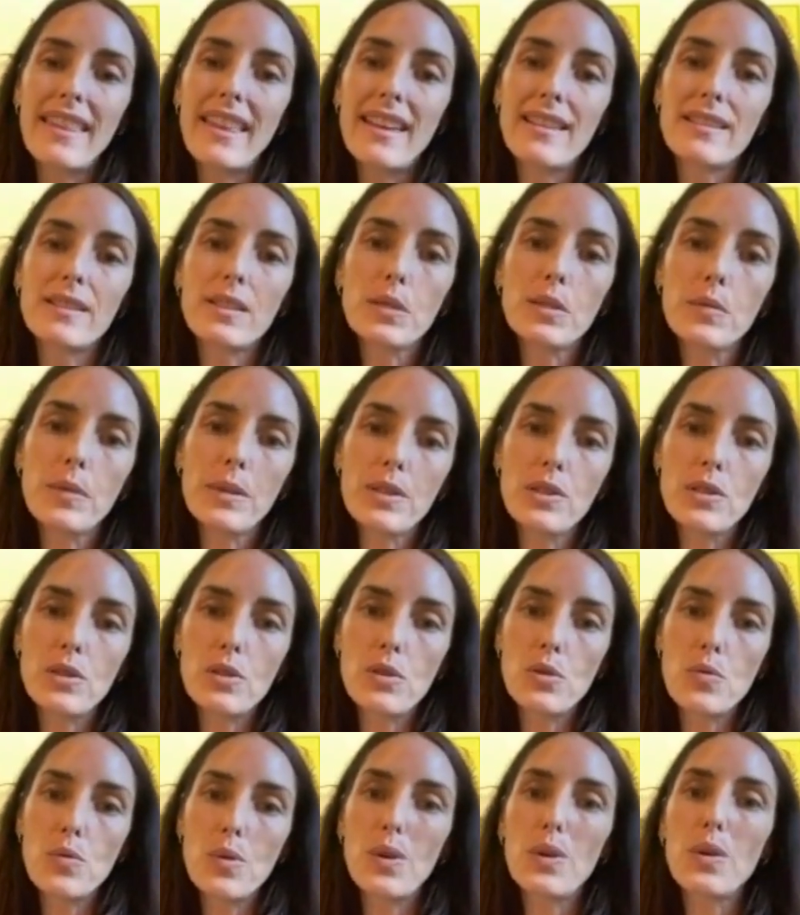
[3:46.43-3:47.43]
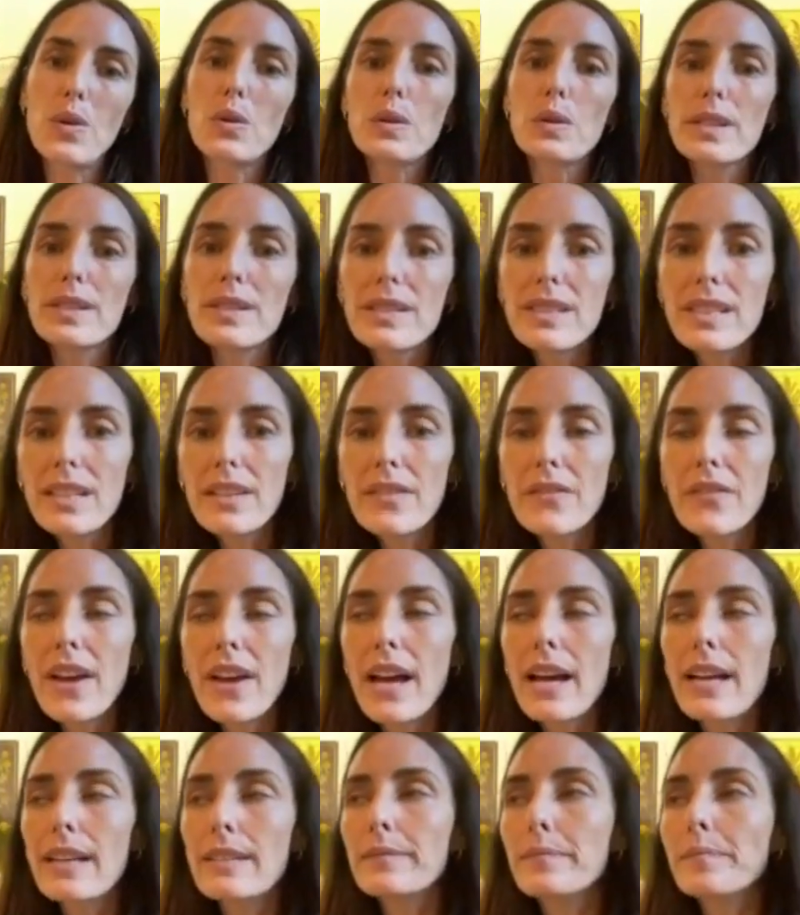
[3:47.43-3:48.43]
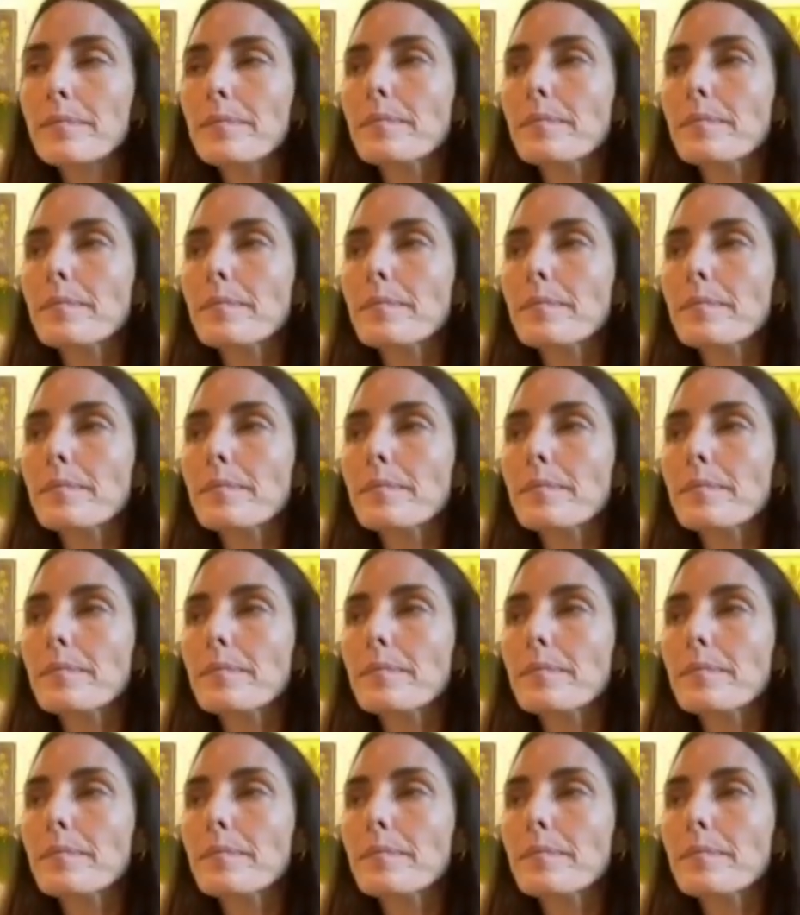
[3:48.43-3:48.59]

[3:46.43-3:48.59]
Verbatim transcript: then switched to a holistic vet